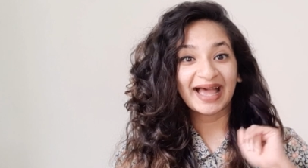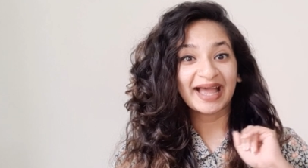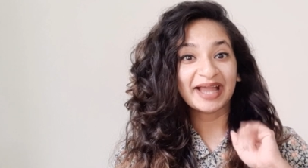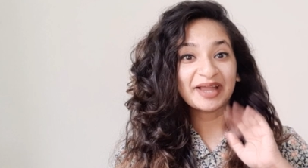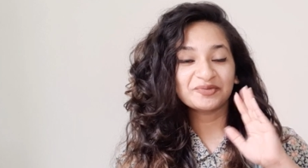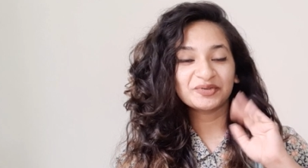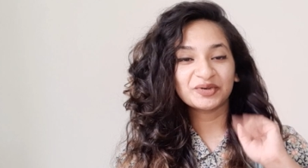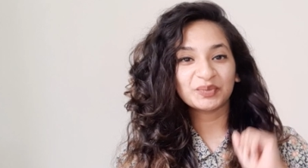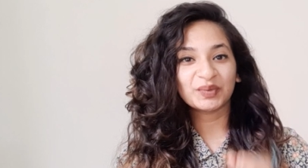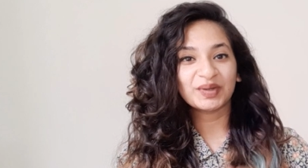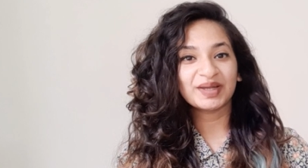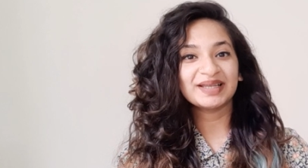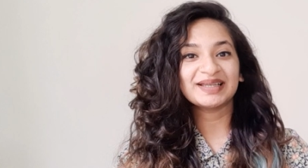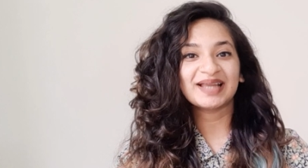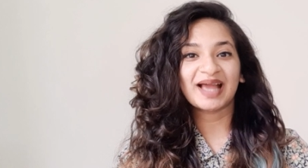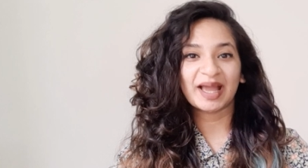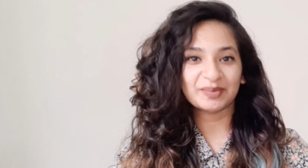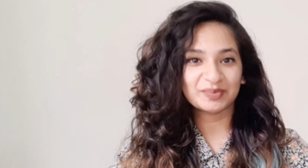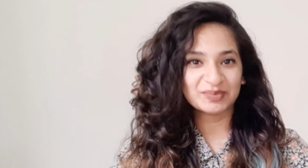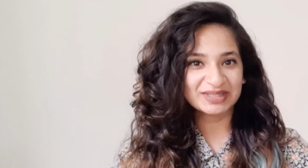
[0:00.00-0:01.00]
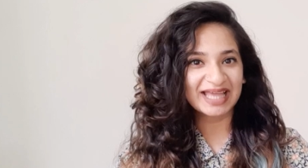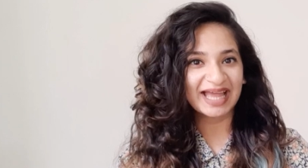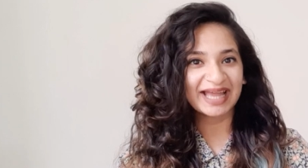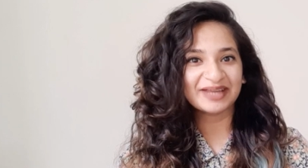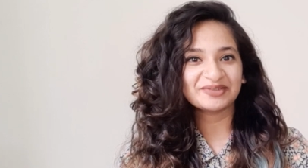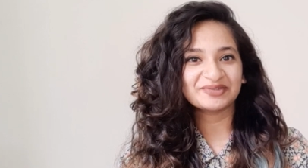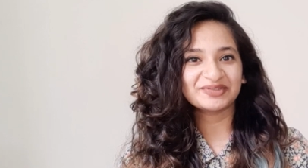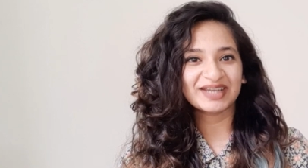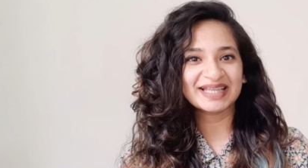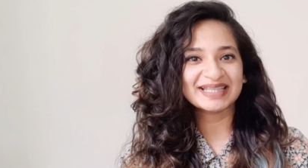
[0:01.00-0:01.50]
Hi everyone, I'm
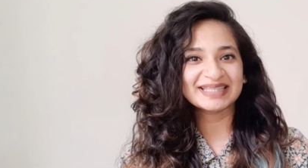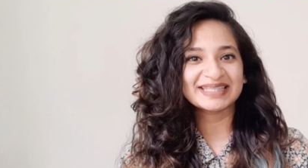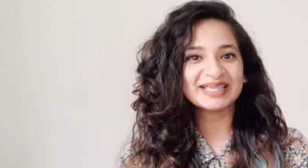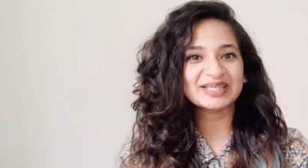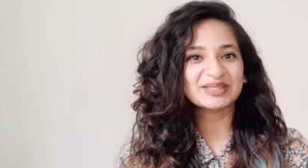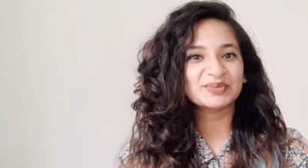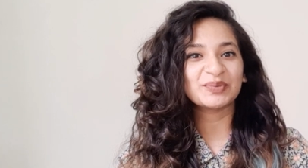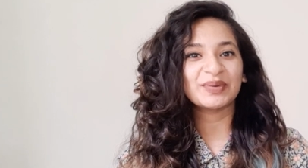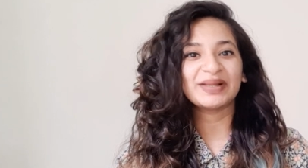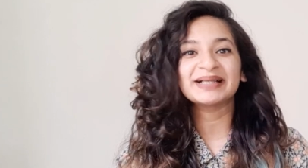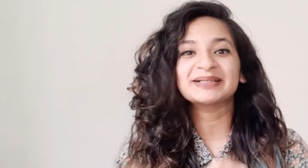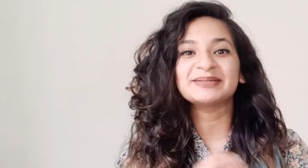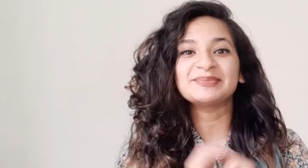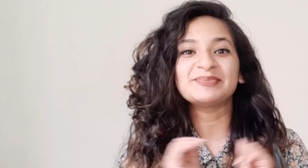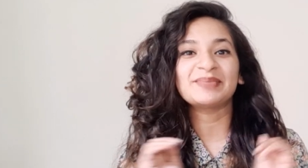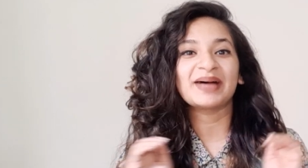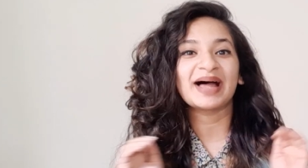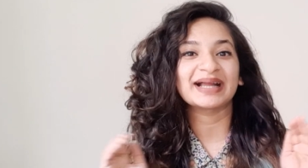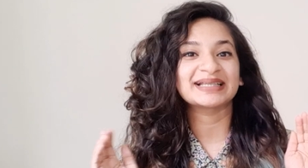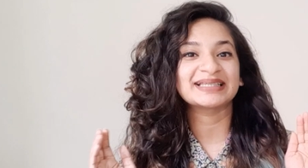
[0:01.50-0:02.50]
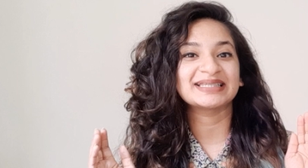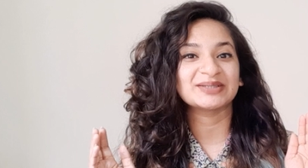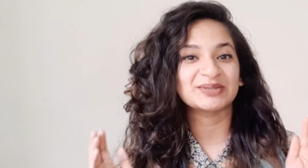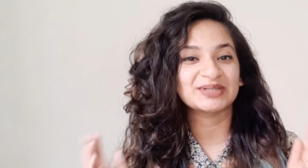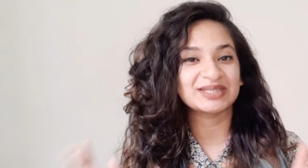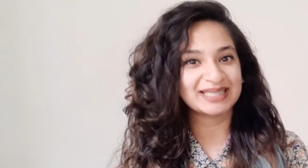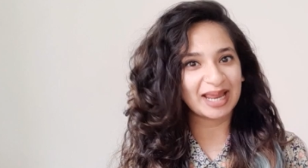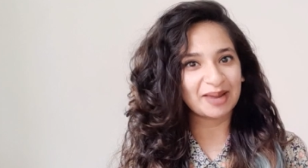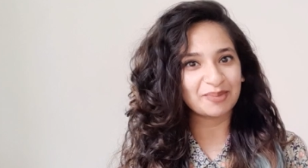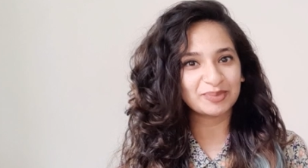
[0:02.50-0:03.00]
Simon Francis. Welcome back
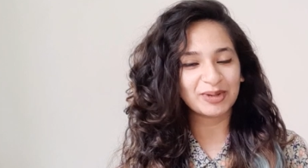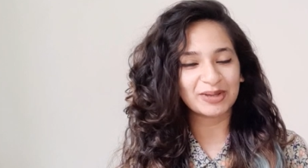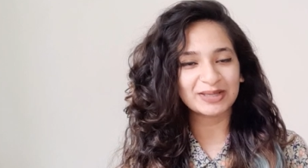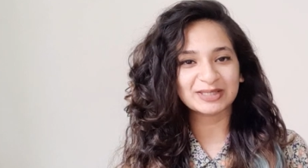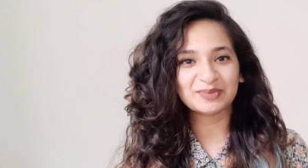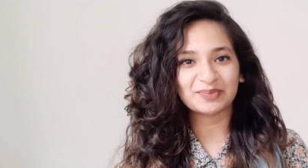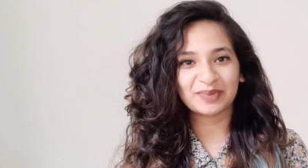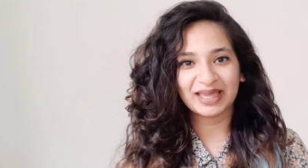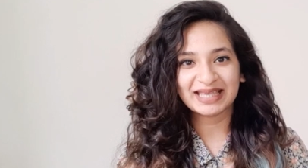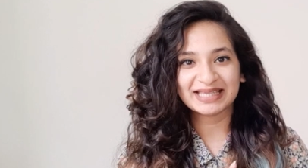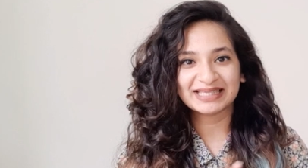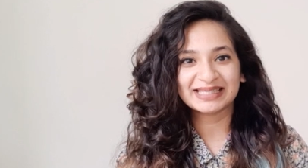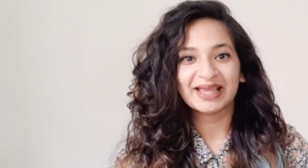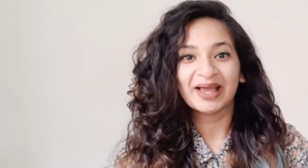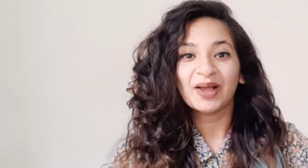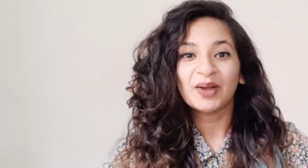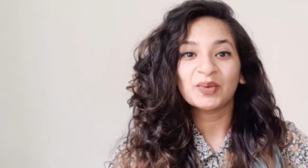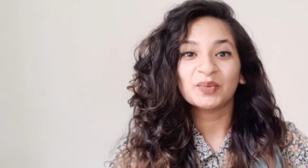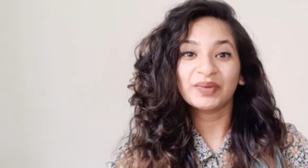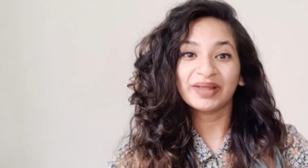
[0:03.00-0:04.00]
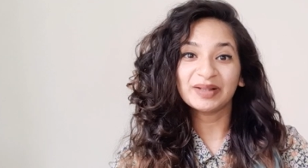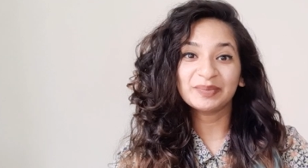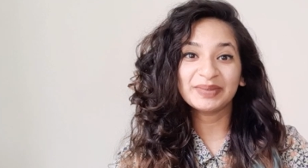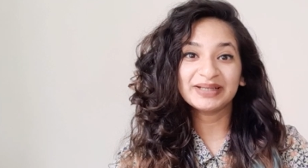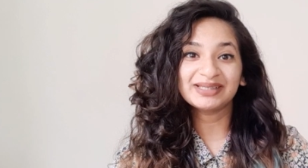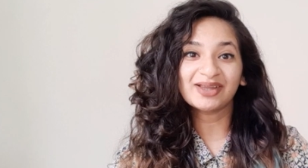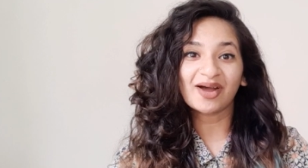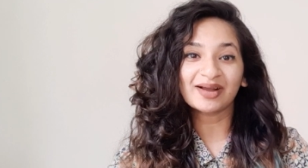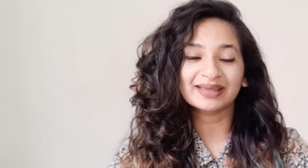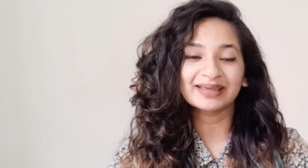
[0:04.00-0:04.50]
to Shape Your Space. We'll
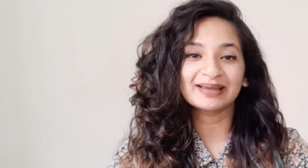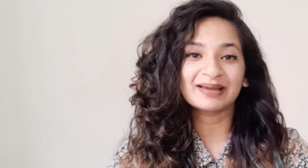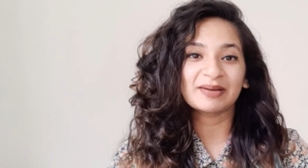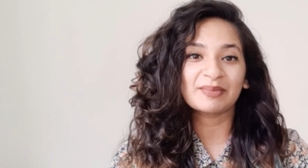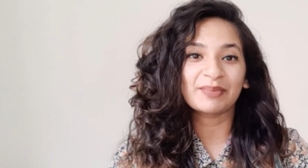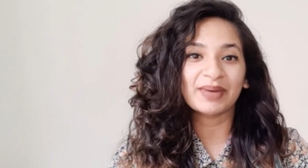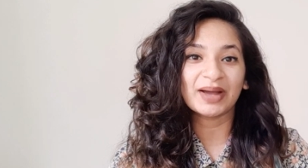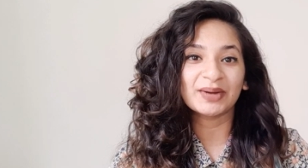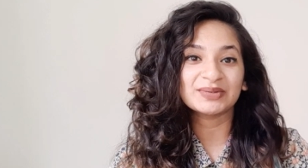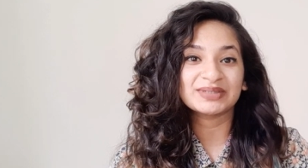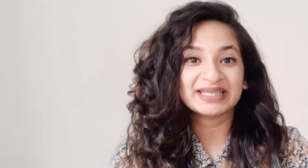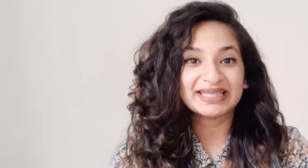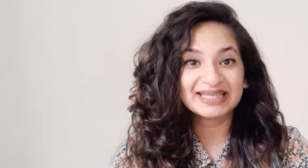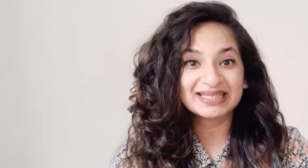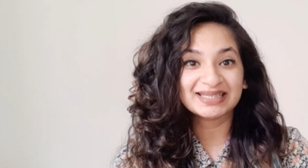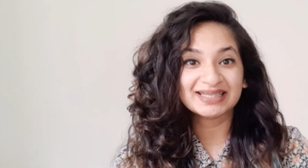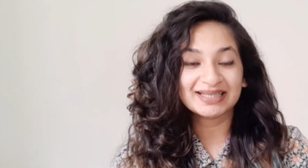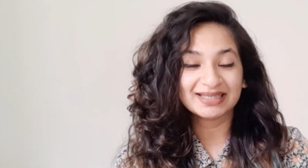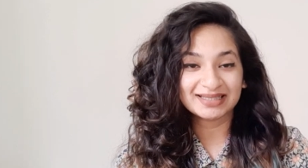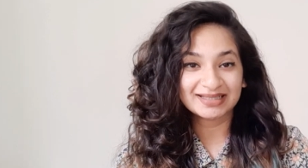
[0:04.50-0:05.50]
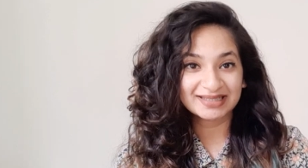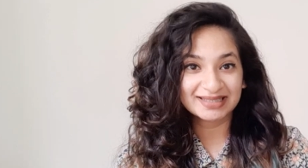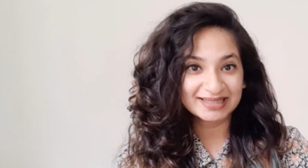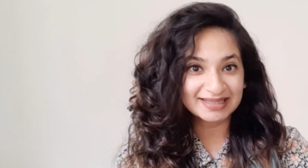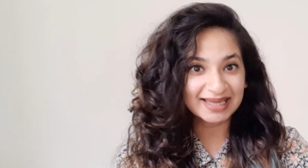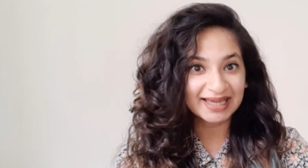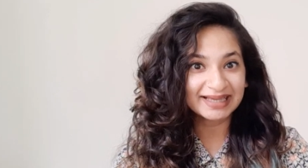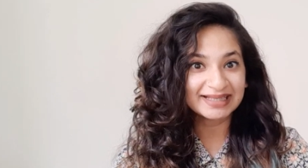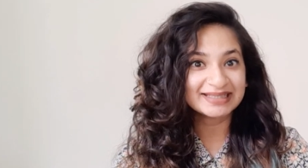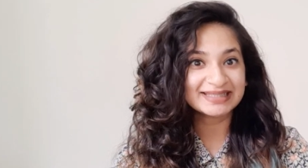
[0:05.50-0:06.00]
be talking about interior
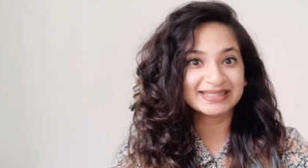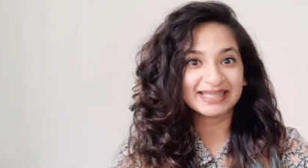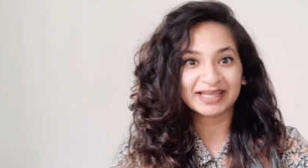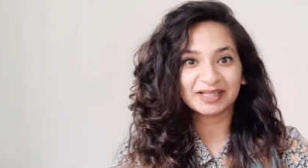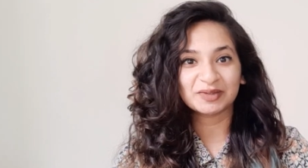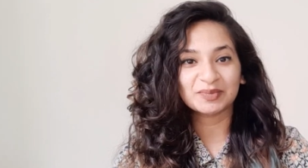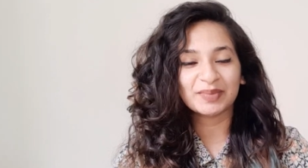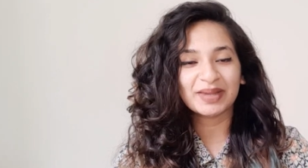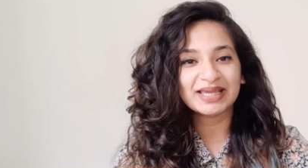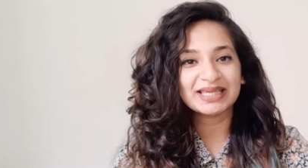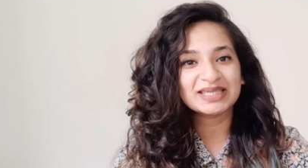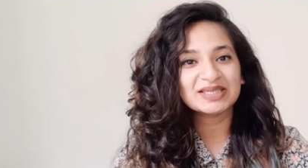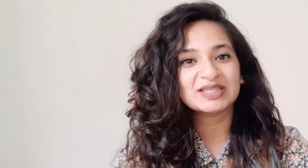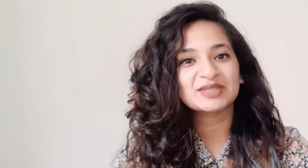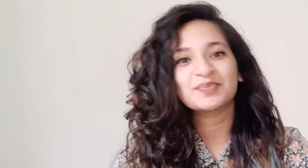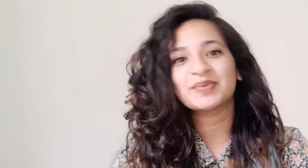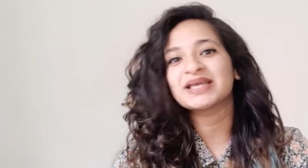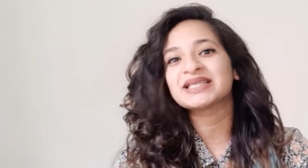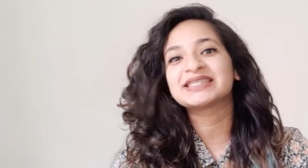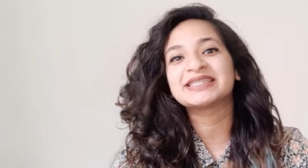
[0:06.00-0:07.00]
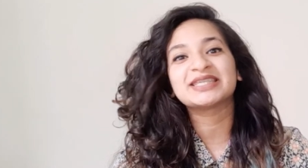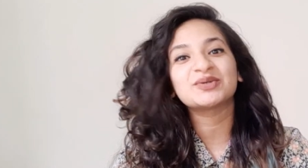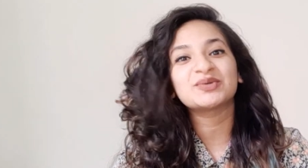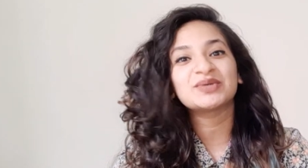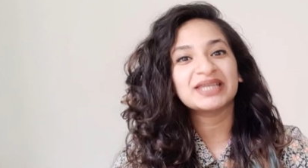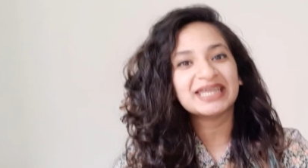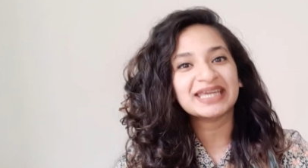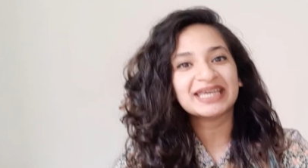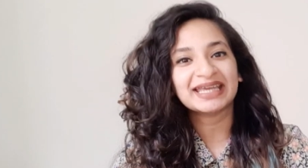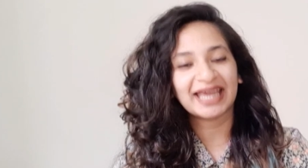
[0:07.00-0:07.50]
styles that will make your space
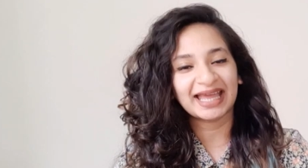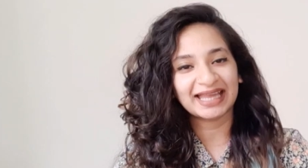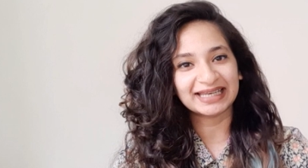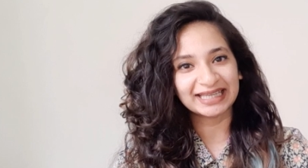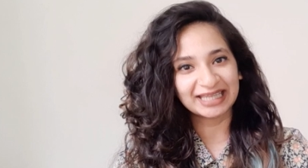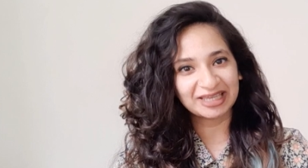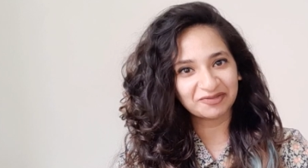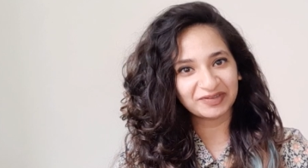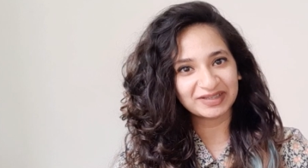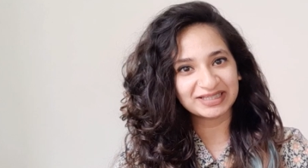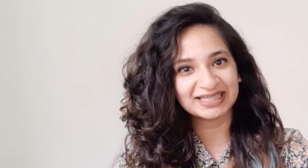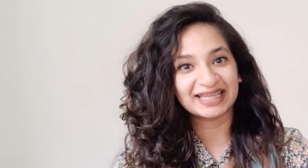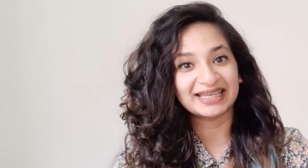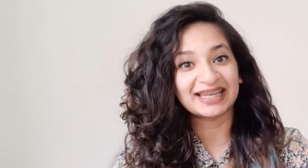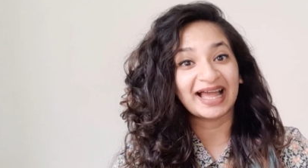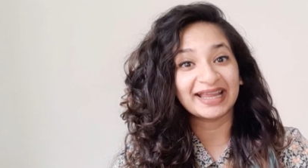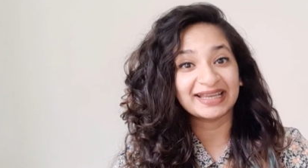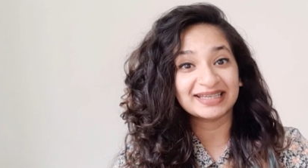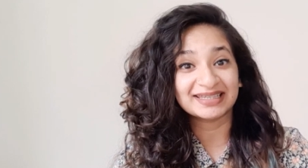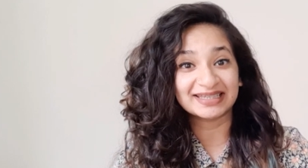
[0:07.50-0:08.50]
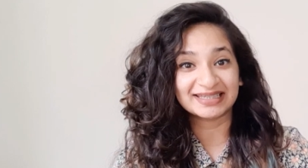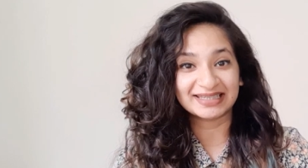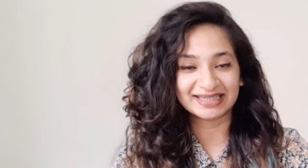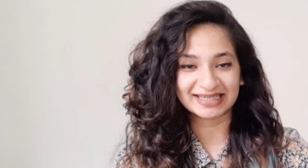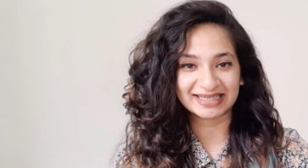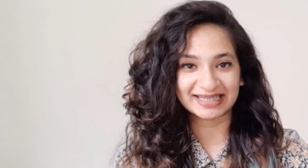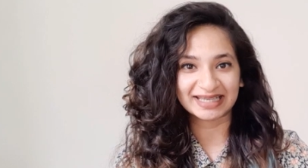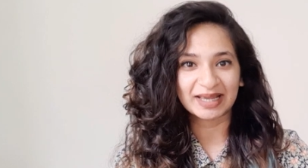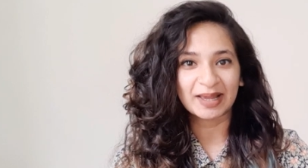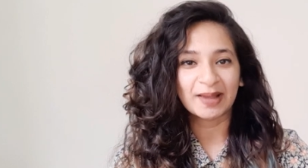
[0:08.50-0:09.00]
unique and give it an identity.